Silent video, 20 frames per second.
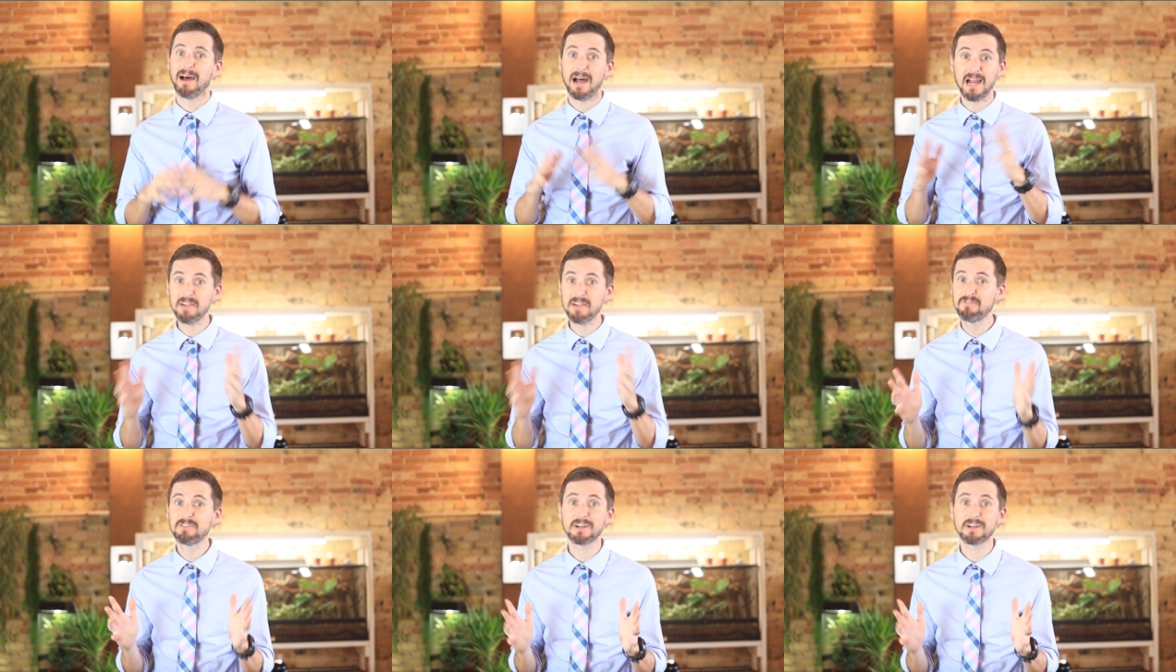
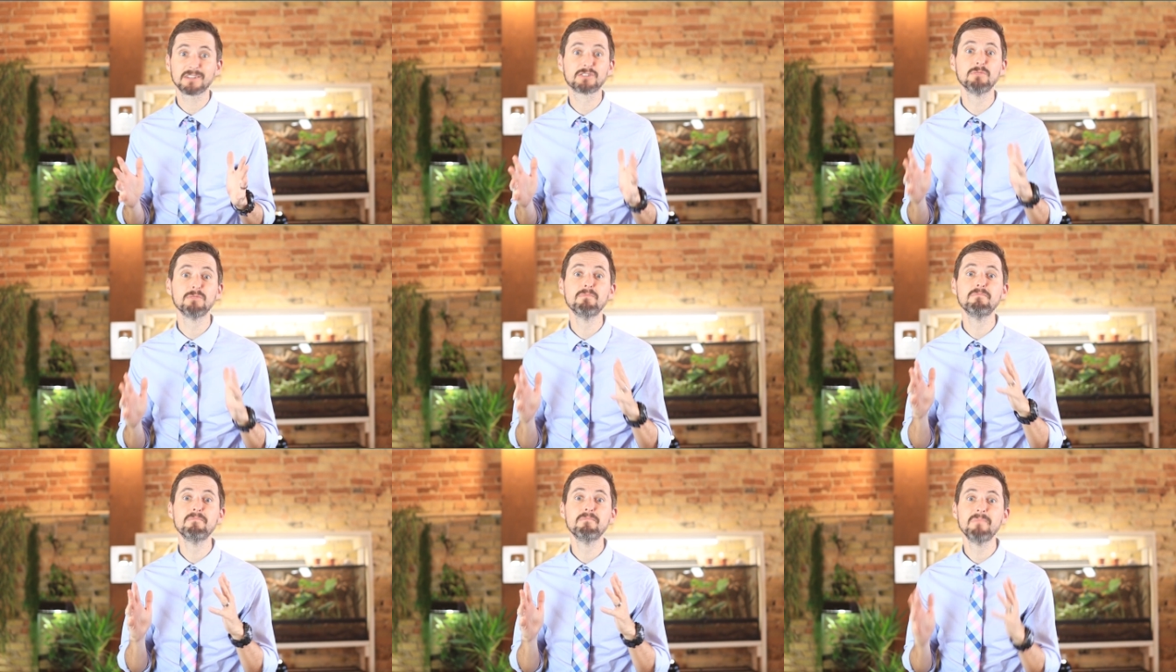I've talked
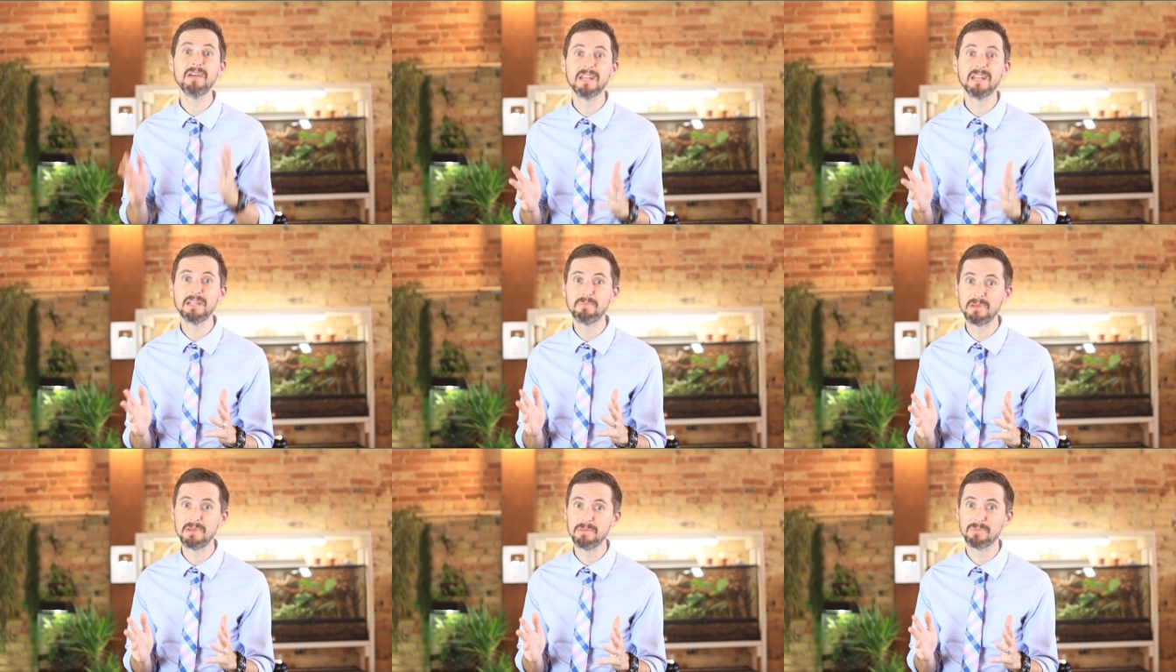to
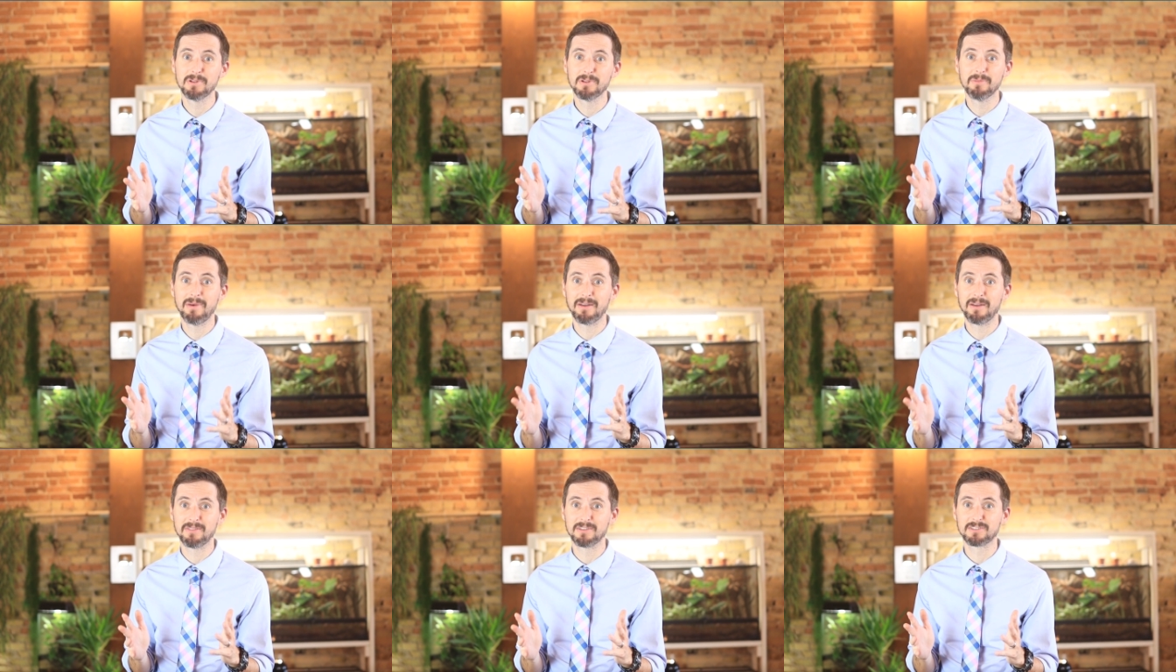many people
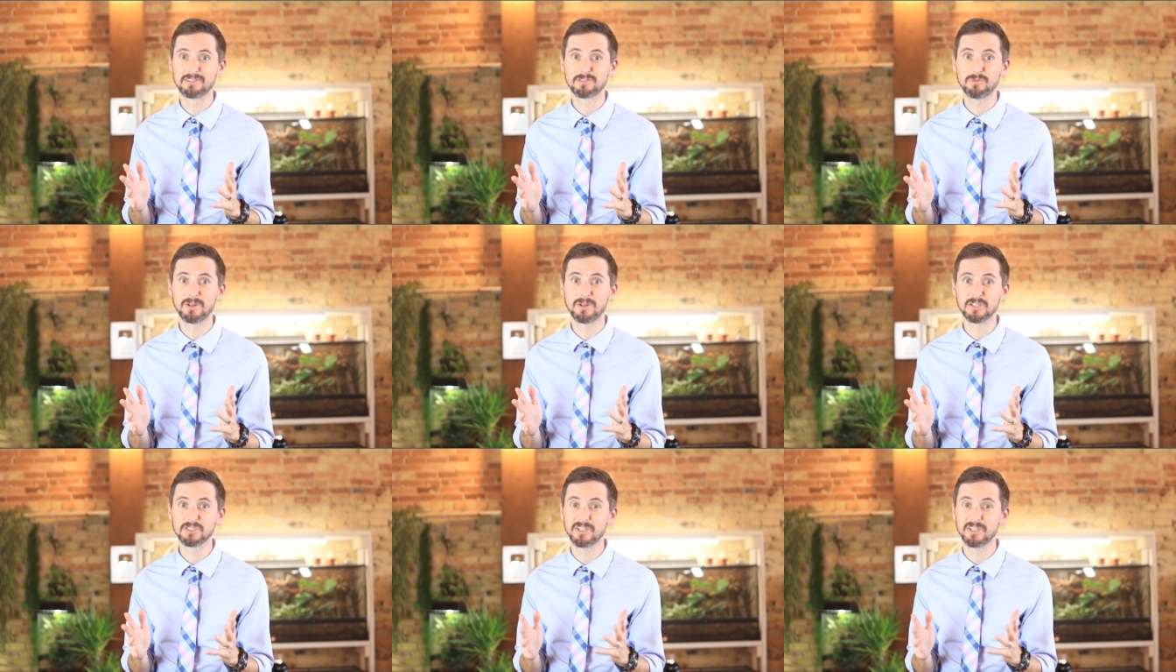about this
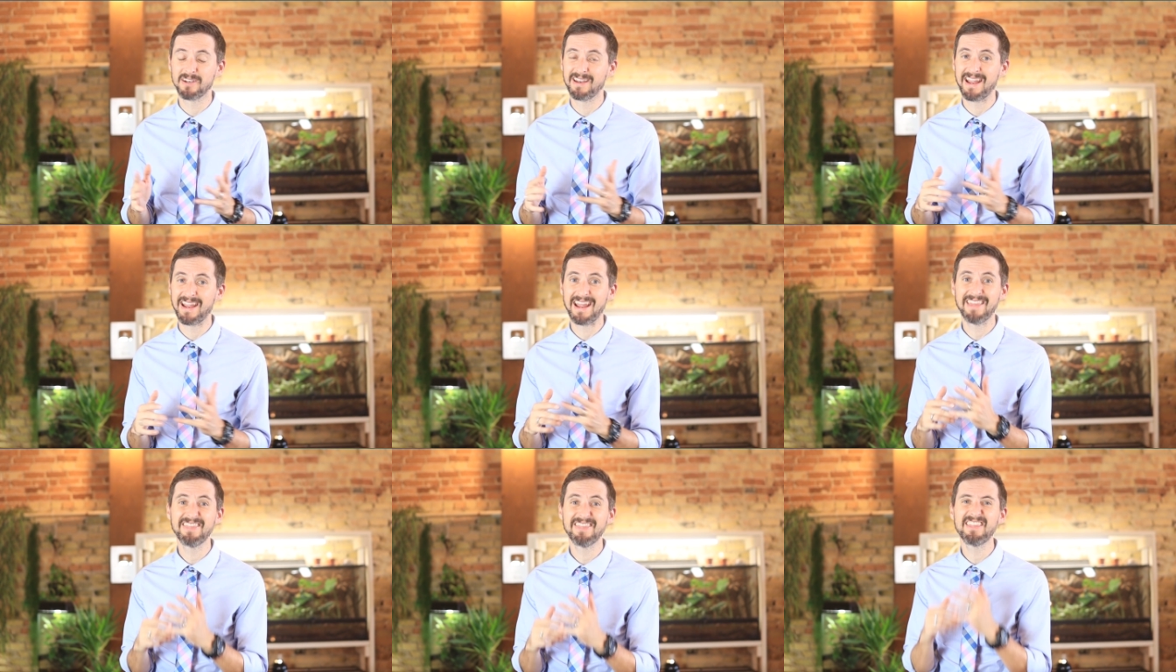question,
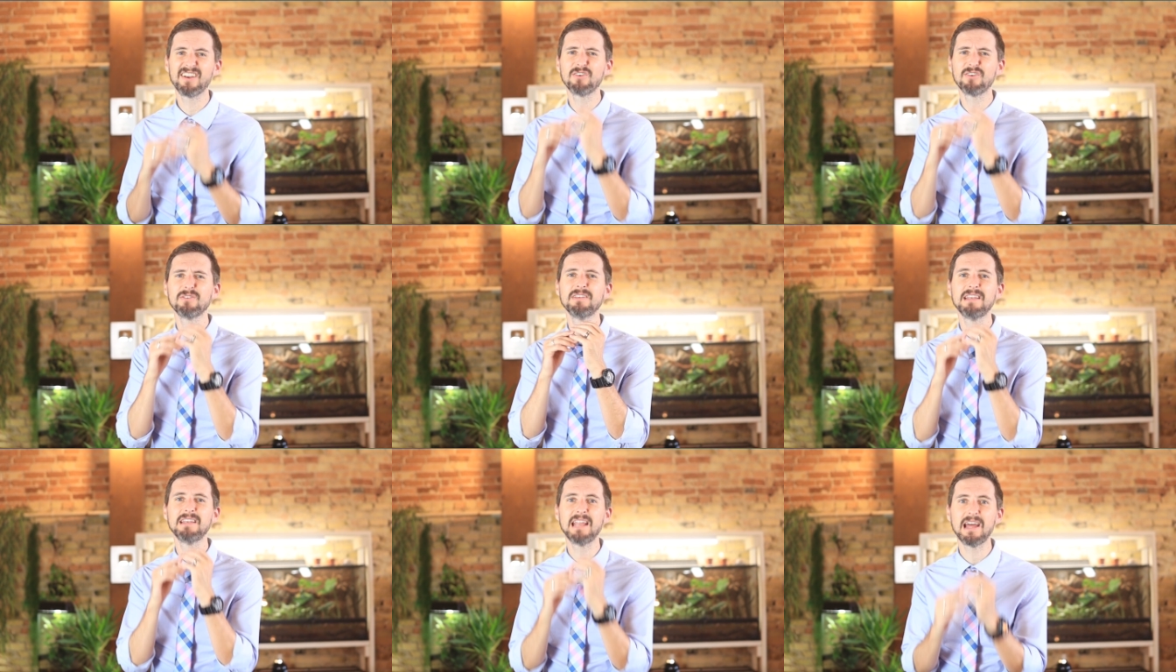and there
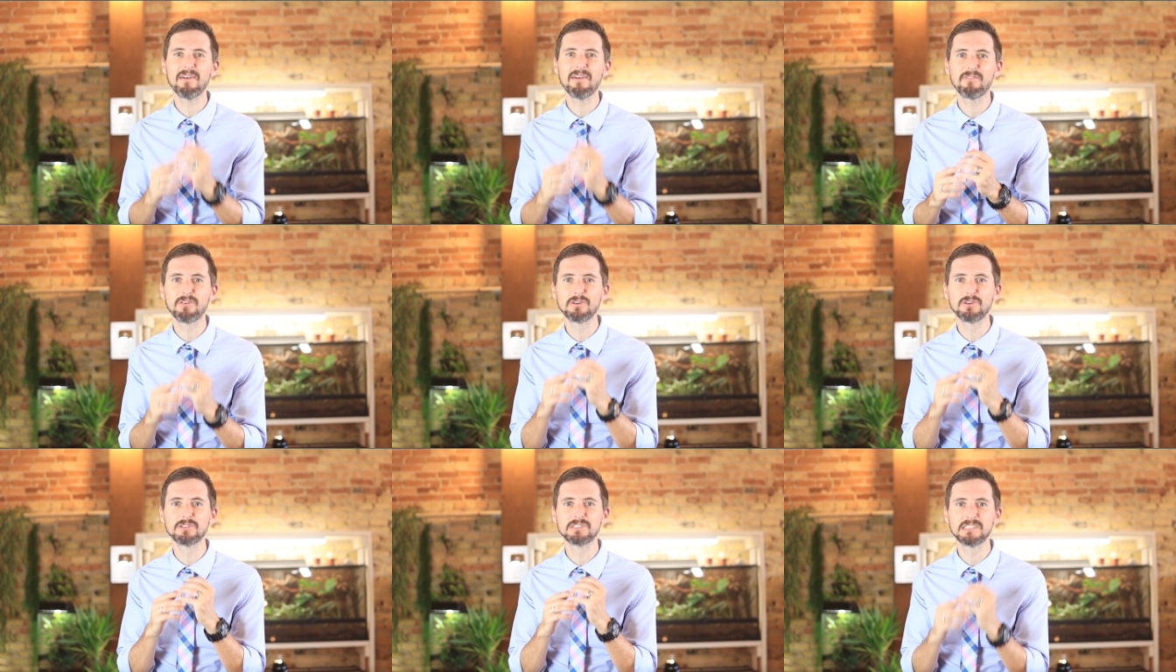
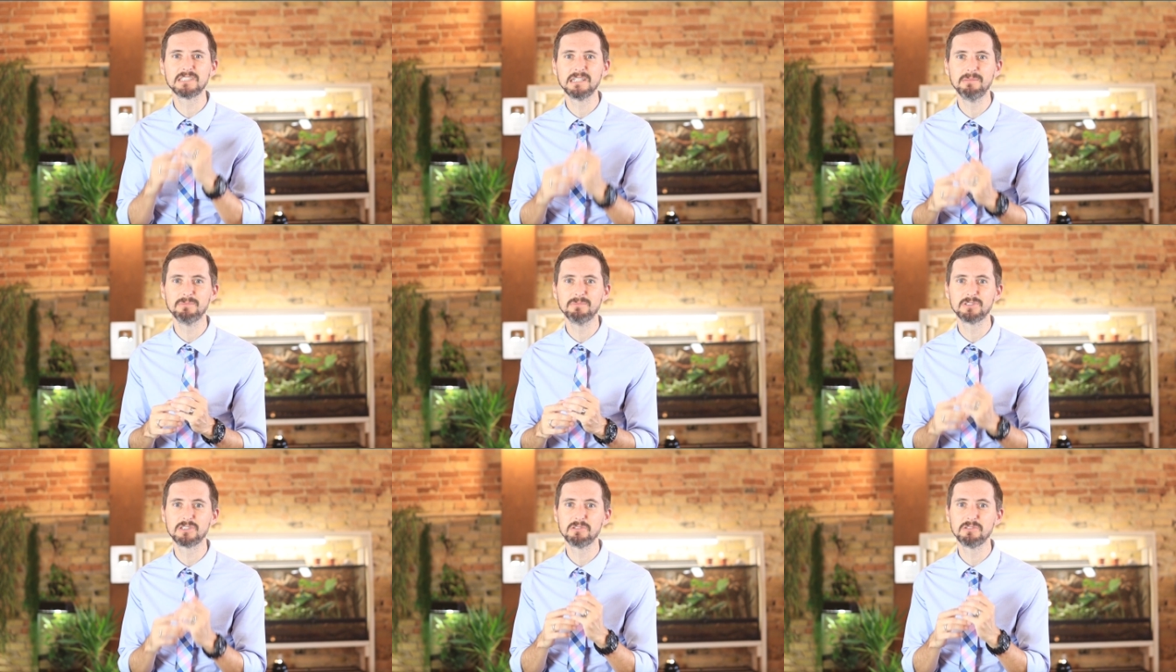never
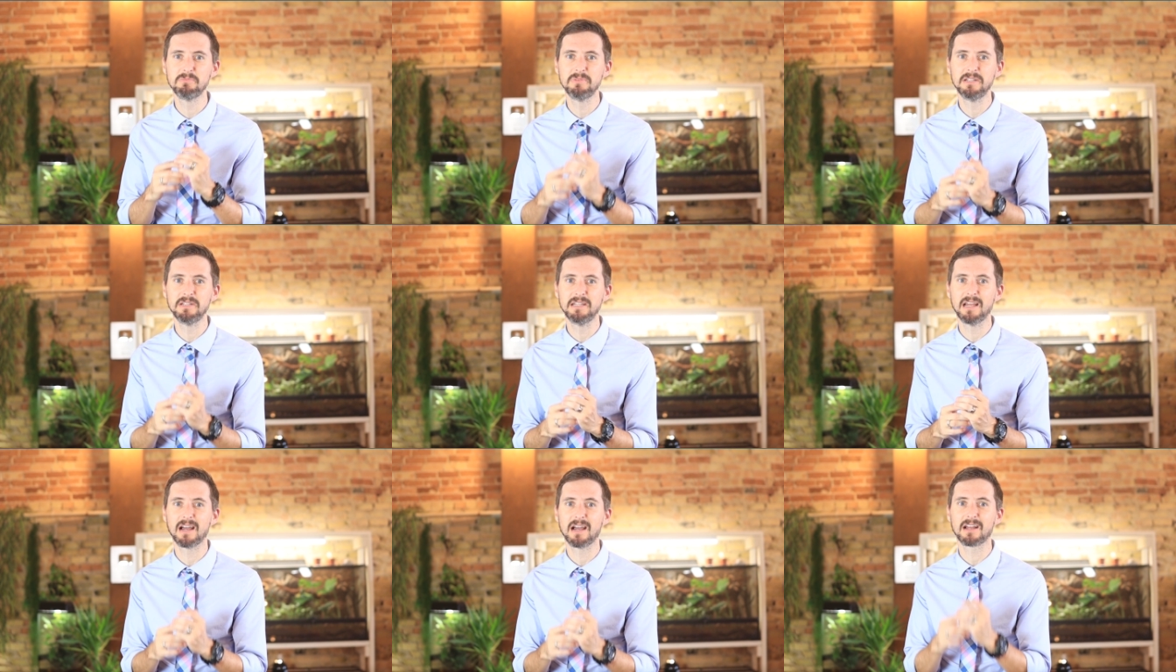seems to
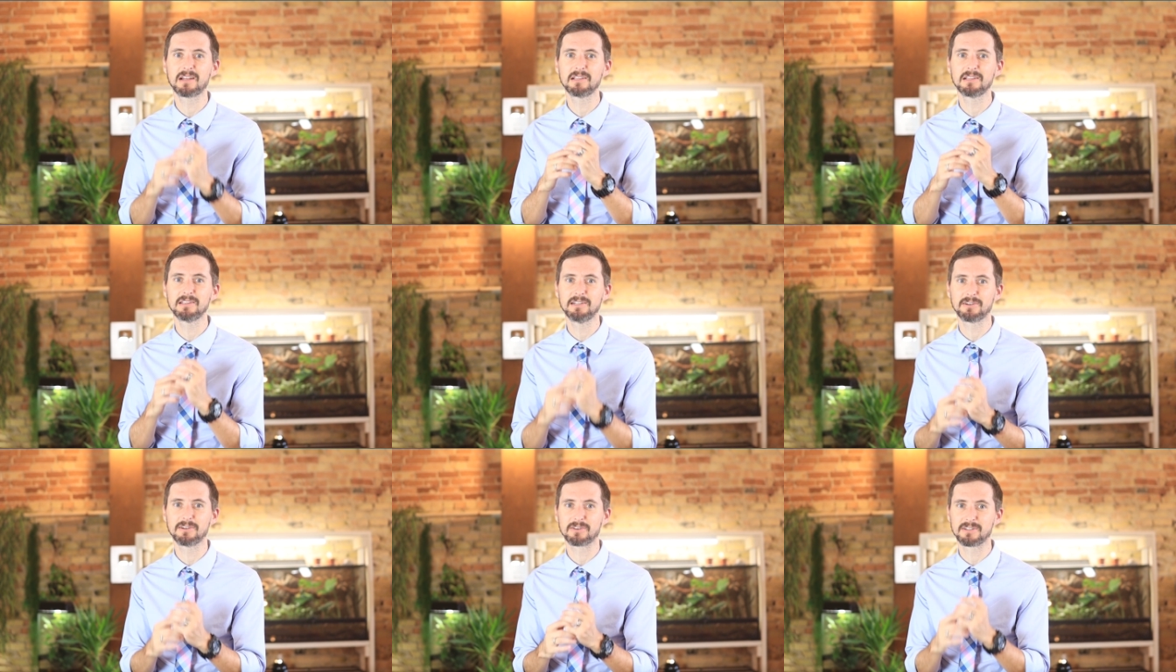be a
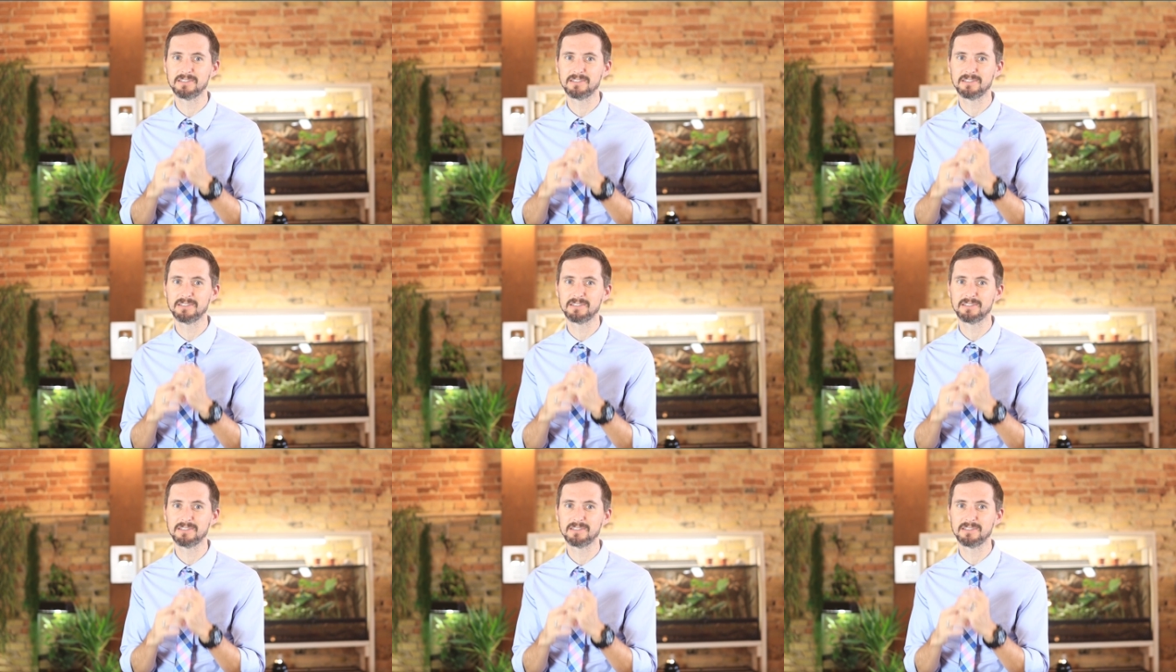clear